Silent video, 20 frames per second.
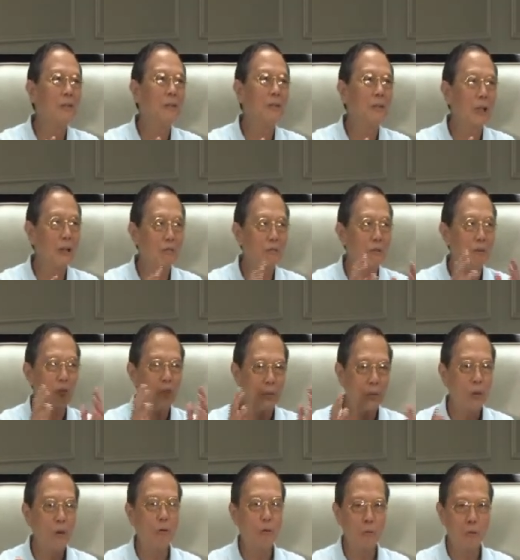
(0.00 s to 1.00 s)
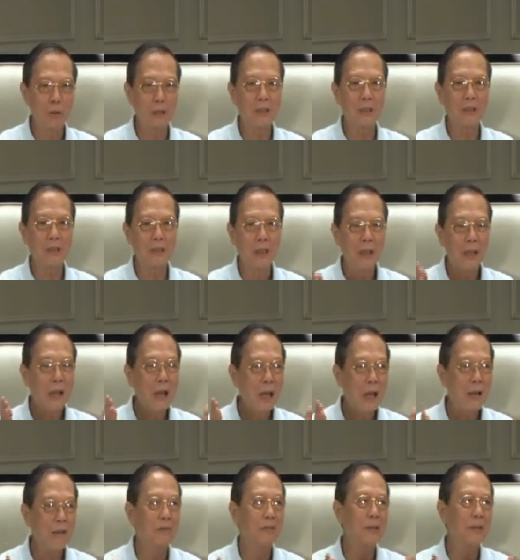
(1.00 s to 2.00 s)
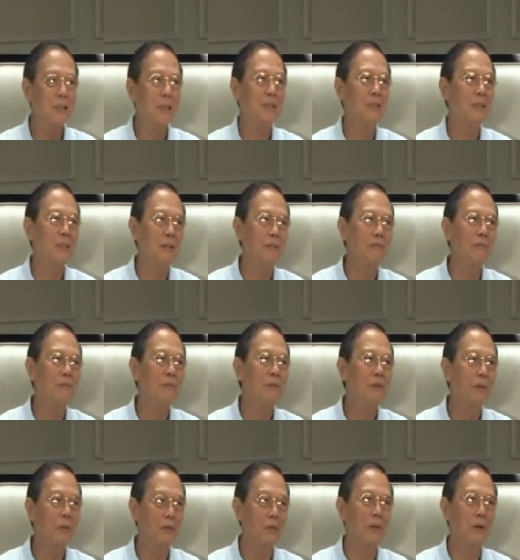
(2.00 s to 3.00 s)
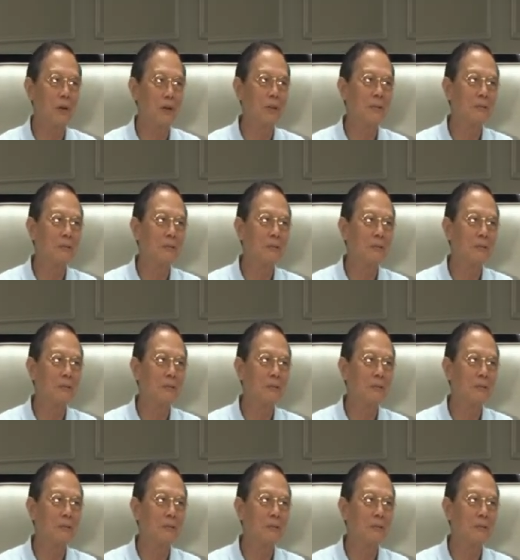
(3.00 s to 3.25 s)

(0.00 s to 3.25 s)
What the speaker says: they would know whether they have enough or not.